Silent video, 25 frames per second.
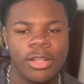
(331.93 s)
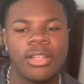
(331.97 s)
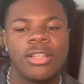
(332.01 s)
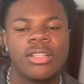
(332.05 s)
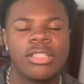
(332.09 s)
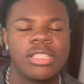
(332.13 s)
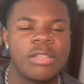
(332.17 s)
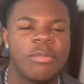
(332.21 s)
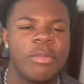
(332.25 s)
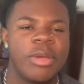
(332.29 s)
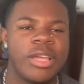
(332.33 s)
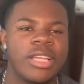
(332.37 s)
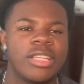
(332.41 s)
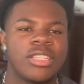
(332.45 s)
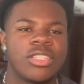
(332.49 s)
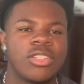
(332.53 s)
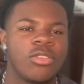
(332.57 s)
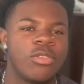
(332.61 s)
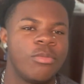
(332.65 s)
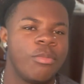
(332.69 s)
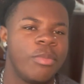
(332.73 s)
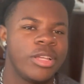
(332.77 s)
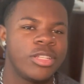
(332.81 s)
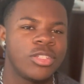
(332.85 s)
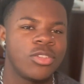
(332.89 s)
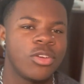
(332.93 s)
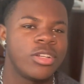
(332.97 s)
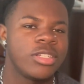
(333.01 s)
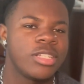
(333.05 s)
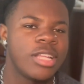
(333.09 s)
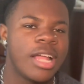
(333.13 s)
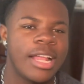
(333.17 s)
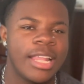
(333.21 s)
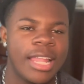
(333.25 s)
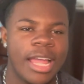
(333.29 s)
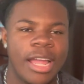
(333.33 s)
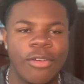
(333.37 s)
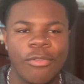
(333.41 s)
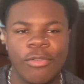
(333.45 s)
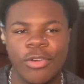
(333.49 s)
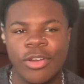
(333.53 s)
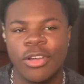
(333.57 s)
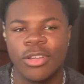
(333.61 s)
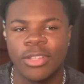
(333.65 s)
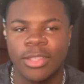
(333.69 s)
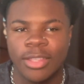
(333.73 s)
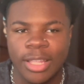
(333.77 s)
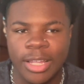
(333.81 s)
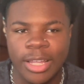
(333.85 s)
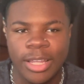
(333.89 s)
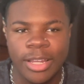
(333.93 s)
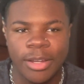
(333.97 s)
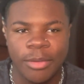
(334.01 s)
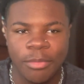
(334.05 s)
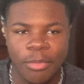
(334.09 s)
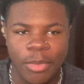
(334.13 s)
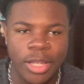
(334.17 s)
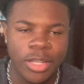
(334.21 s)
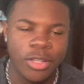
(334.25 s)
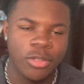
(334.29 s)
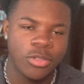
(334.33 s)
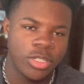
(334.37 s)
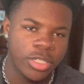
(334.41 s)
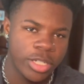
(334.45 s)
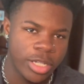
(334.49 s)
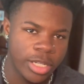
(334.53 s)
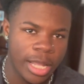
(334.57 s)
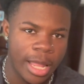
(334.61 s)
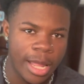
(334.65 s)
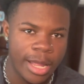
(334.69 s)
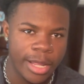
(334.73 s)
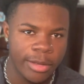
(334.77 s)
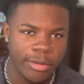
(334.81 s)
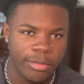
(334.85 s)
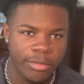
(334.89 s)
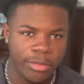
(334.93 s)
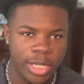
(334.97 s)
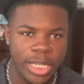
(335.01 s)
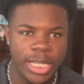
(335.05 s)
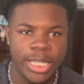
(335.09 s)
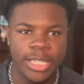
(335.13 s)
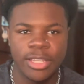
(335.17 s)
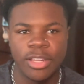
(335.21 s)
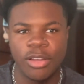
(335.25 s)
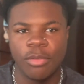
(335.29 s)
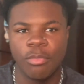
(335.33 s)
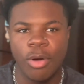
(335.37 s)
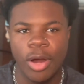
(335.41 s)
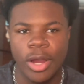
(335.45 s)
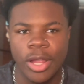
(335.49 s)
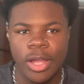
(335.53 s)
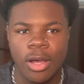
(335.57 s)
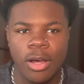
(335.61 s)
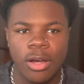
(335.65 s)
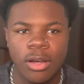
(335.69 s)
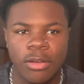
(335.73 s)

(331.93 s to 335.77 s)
to make sure it's not like real thin, to make your shit like easy to break off.